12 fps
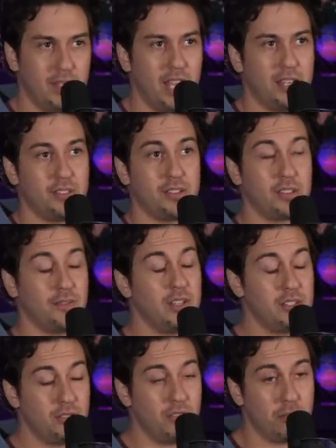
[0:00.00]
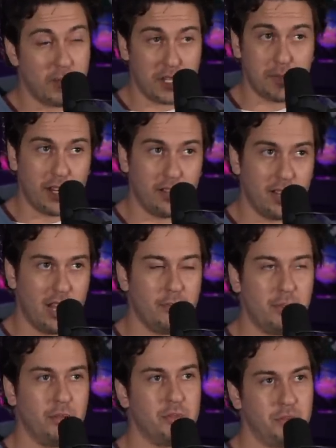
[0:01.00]
cancer and stuff. He's doing much better now,
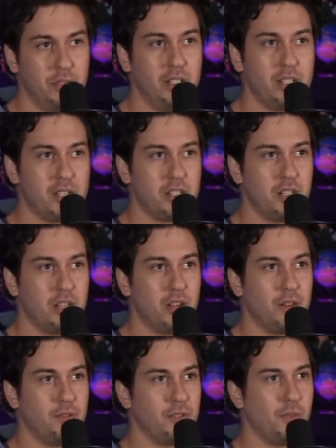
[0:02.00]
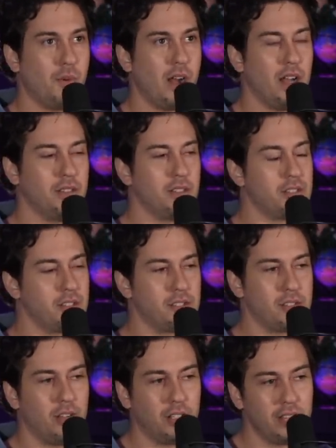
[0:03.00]
but it was really touch and go for a while. And there's this
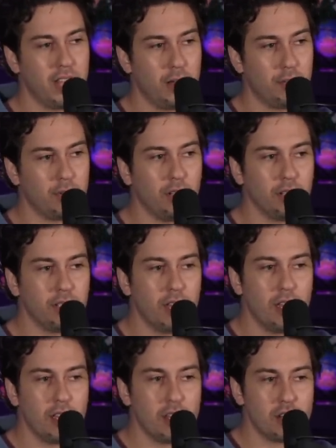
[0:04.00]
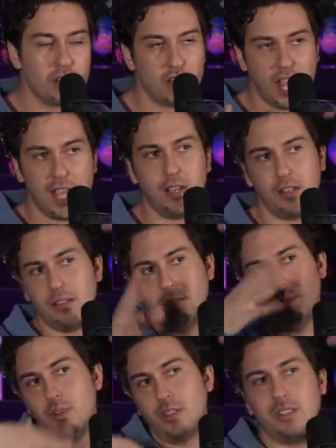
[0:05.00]
song on the album called "Shake"
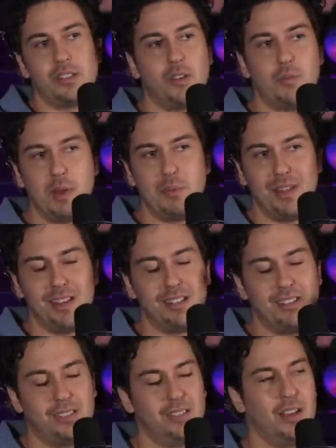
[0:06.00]
in parentheses, all my plans.